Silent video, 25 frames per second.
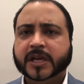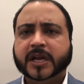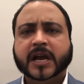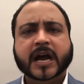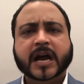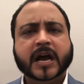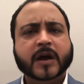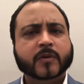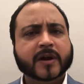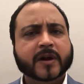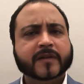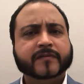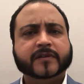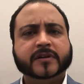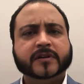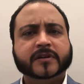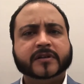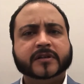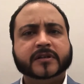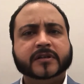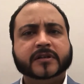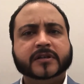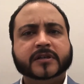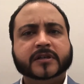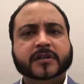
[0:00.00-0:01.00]
However,
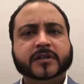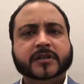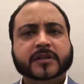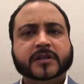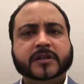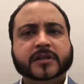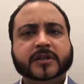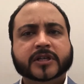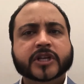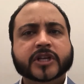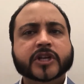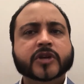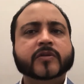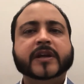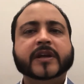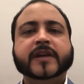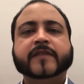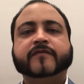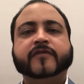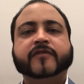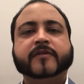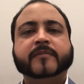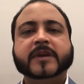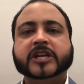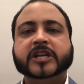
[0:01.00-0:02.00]
new
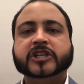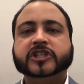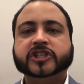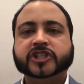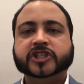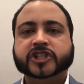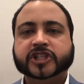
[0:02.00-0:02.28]
information